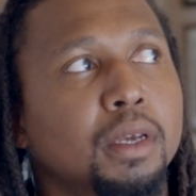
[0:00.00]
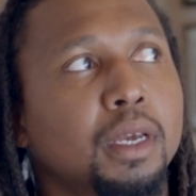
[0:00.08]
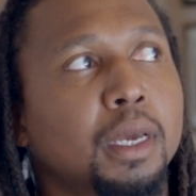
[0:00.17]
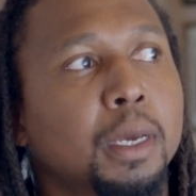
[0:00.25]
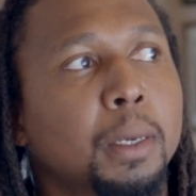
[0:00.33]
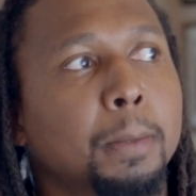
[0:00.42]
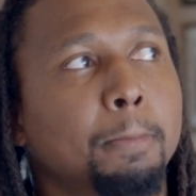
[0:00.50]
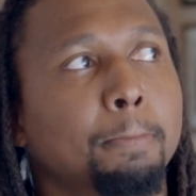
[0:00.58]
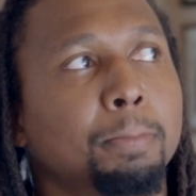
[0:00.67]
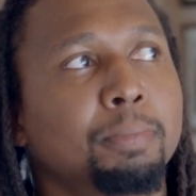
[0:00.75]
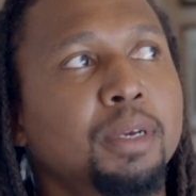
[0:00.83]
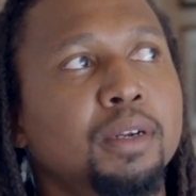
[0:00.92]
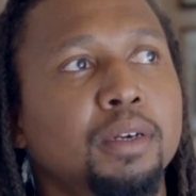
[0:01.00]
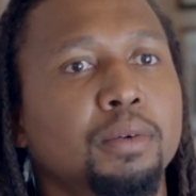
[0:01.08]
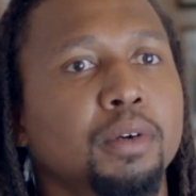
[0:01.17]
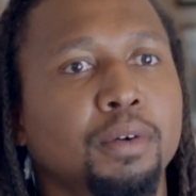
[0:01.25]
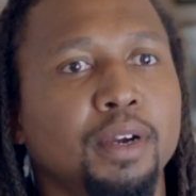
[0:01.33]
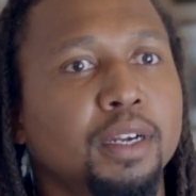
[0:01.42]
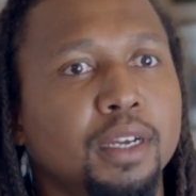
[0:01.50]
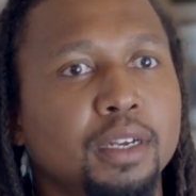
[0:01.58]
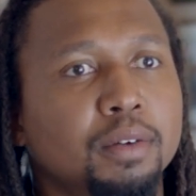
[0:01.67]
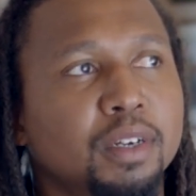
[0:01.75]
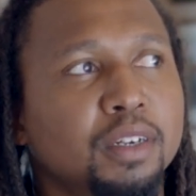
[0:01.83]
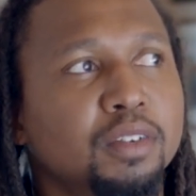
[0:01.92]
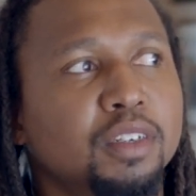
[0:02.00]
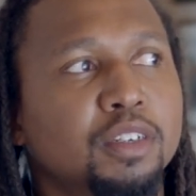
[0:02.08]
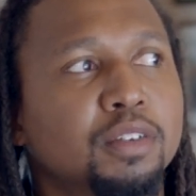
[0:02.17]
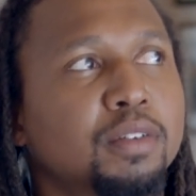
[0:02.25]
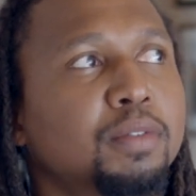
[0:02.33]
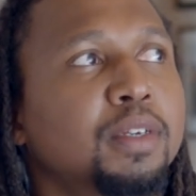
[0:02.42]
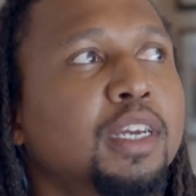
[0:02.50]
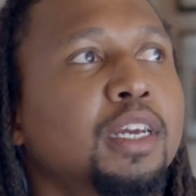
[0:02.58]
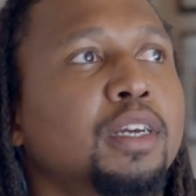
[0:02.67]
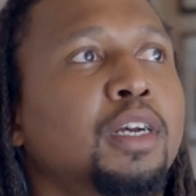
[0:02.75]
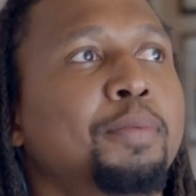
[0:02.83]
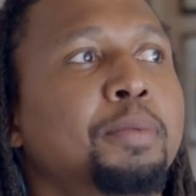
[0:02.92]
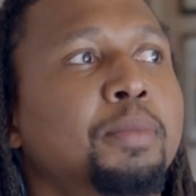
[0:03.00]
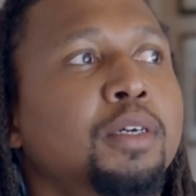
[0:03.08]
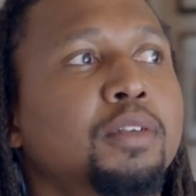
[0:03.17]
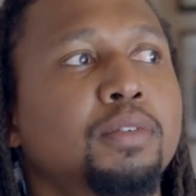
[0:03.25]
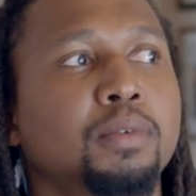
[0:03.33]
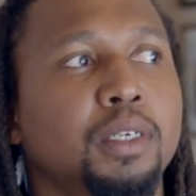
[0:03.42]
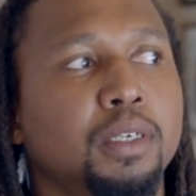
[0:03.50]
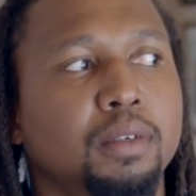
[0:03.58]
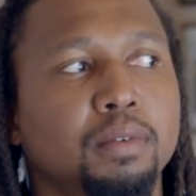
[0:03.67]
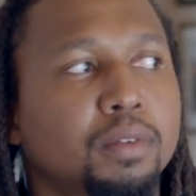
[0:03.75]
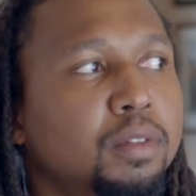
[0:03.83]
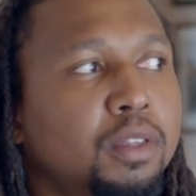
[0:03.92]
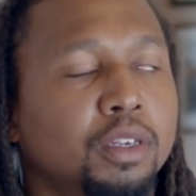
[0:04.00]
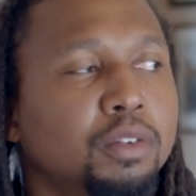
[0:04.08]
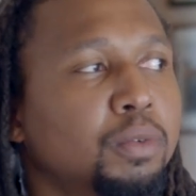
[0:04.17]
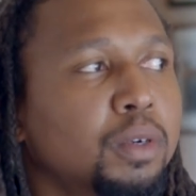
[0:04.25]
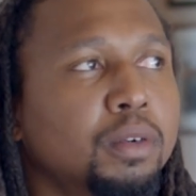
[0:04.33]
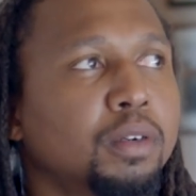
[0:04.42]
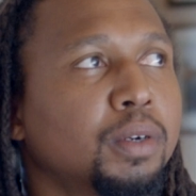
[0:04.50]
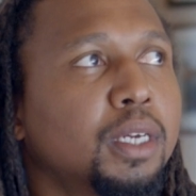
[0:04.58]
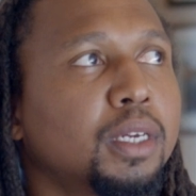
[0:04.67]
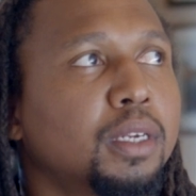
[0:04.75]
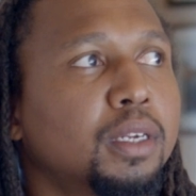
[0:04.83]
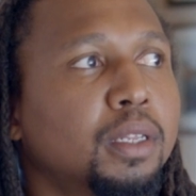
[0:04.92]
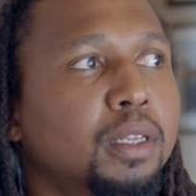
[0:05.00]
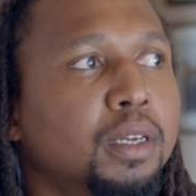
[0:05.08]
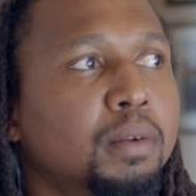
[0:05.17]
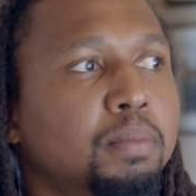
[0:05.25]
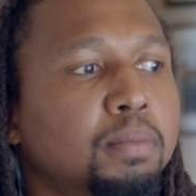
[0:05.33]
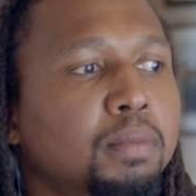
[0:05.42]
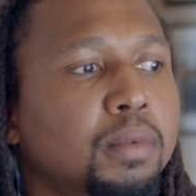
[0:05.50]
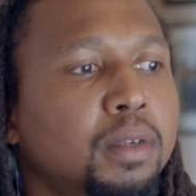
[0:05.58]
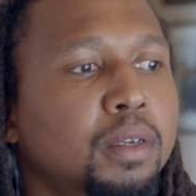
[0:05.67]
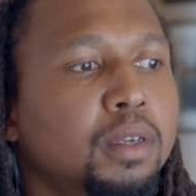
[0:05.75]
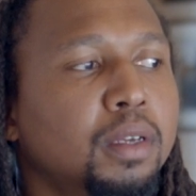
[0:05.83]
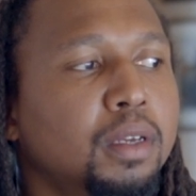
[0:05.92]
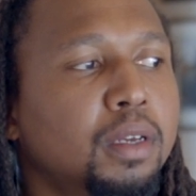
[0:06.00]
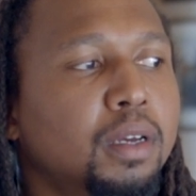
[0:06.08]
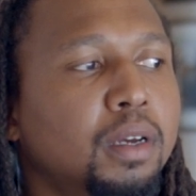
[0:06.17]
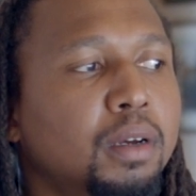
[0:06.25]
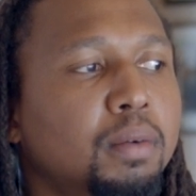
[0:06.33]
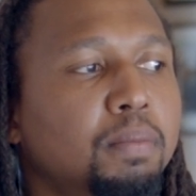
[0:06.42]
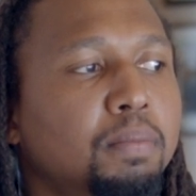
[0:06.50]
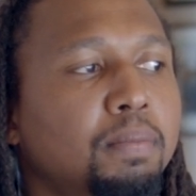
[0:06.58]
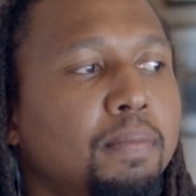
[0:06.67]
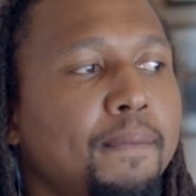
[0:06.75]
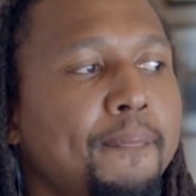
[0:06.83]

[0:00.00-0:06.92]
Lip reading: And me and her were great anyway. It was just we had a couple months where things weren't good, and then um,